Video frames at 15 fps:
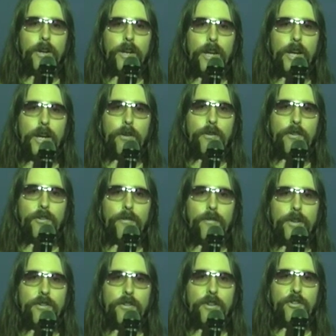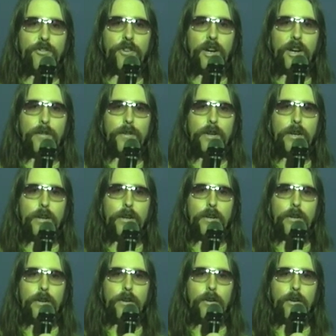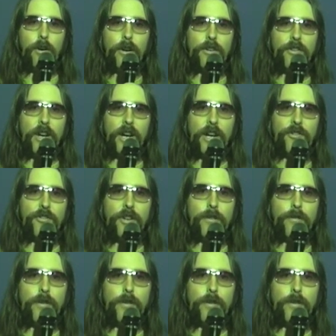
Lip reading: now is a vintage Hitachi